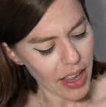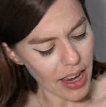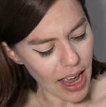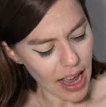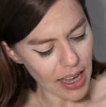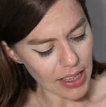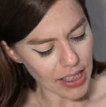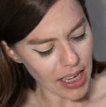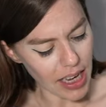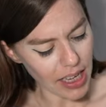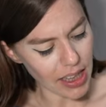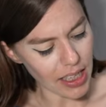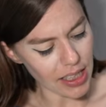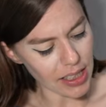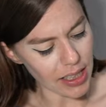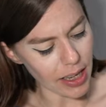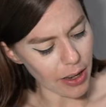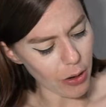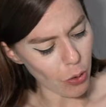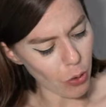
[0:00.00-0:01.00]
it has like
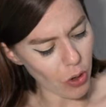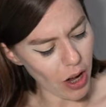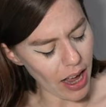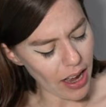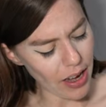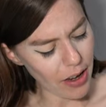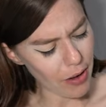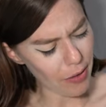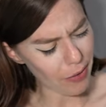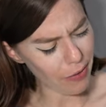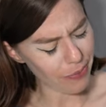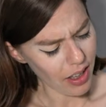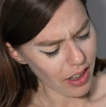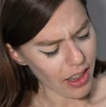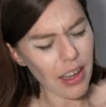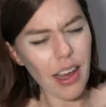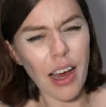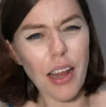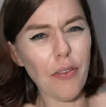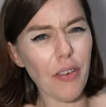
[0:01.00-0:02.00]
these little kind of,
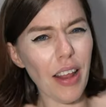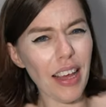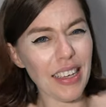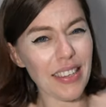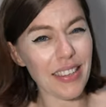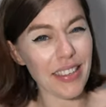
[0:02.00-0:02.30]
they're kind of like